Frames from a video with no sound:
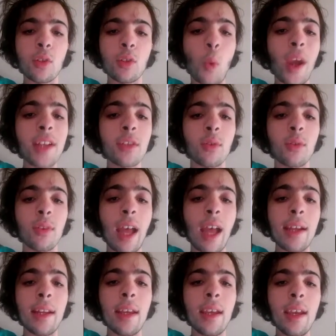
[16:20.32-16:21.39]
way too
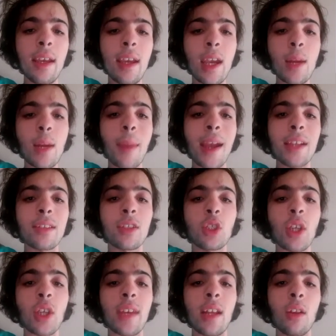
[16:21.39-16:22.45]
late, and it makes
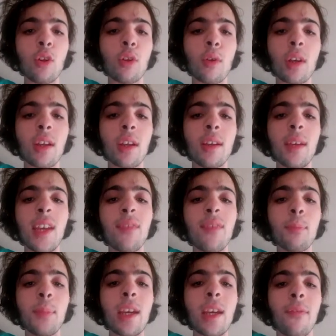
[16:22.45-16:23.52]
Jeff Kennett look like an even
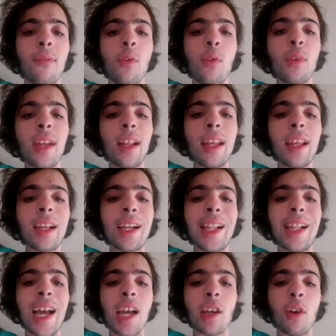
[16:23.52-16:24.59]
bigger fool now letting
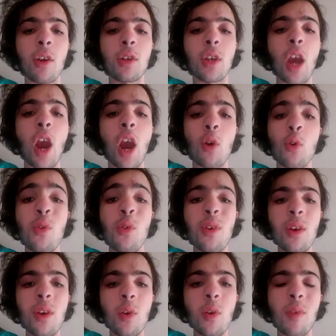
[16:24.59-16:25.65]
Clarko go
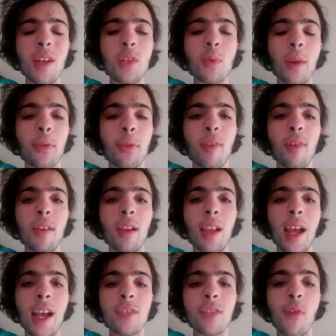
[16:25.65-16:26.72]
when he's won 3 out of the
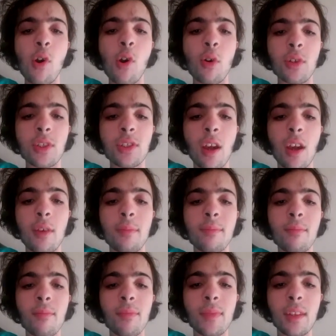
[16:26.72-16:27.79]
last 4. So
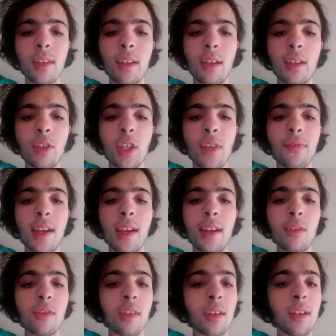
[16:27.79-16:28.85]
Jeff Kennett
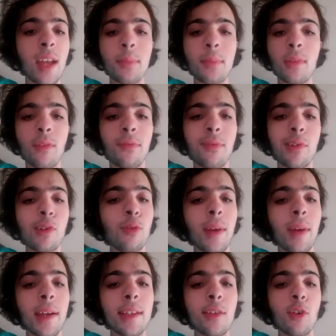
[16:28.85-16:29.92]
looks like an absolute fool,
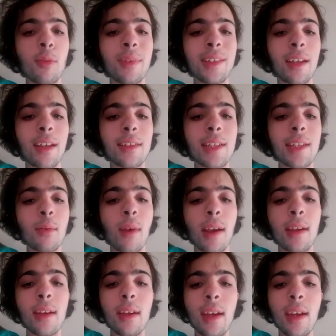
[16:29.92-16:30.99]
but he normally does
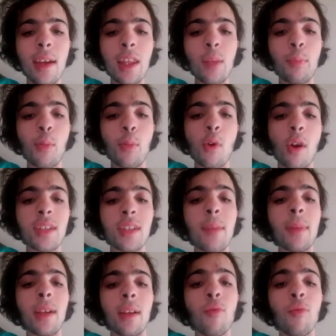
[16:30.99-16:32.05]
anyway. And the Bulldogs, they'd
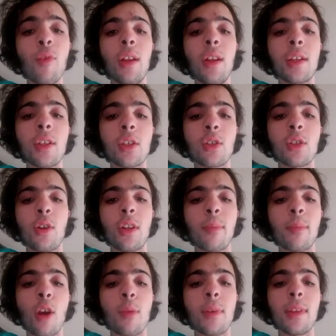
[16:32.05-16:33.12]
be really concerned at the
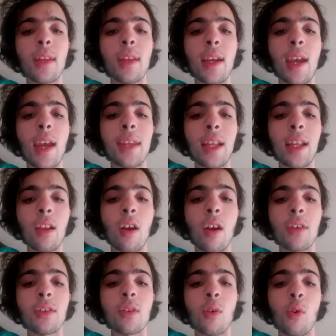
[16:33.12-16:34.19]
moment. They had that
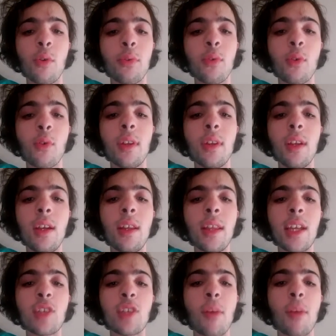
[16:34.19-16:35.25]
loss to Hawthorn.
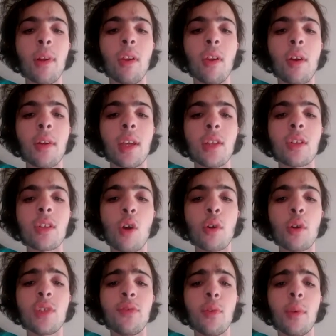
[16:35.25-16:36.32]
They scraped a line against Gold
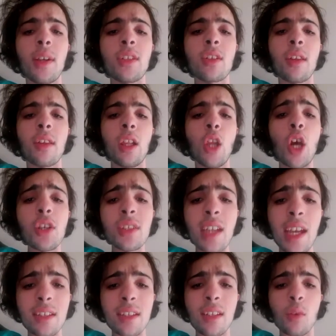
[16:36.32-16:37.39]
Coast a few weeks ago. They lost to
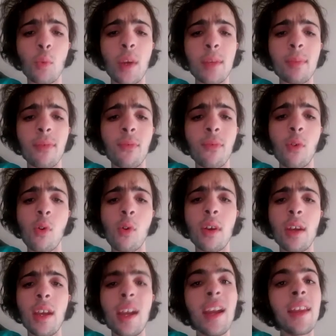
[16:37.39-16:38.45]
Essendon the week before.
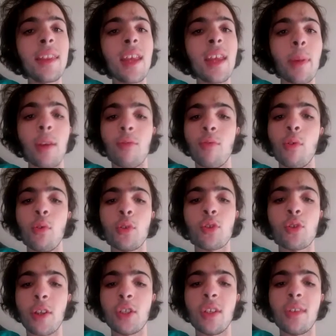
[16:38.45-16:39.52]
They've been real
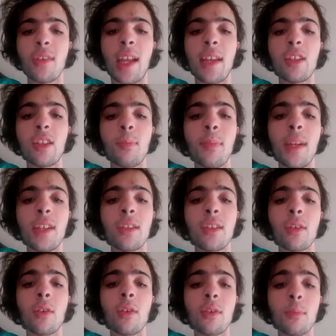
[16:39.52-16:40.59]
scratches lately.
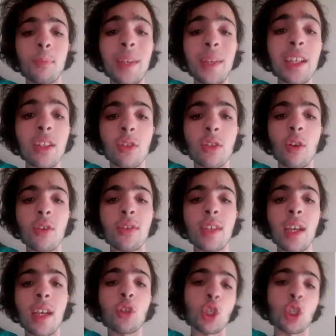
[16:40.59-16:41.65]
There's big concerns
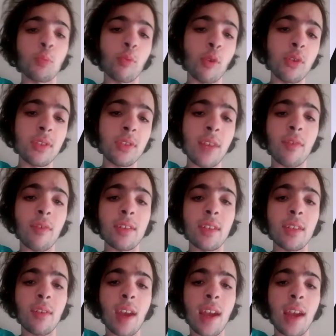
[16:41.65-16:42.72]
there. Josh Bruce out the rest
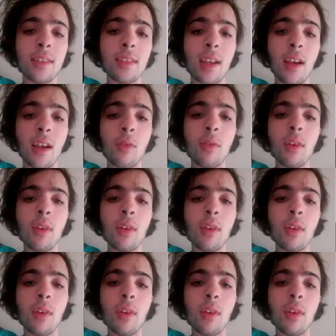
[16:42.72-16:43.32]
of your ACL.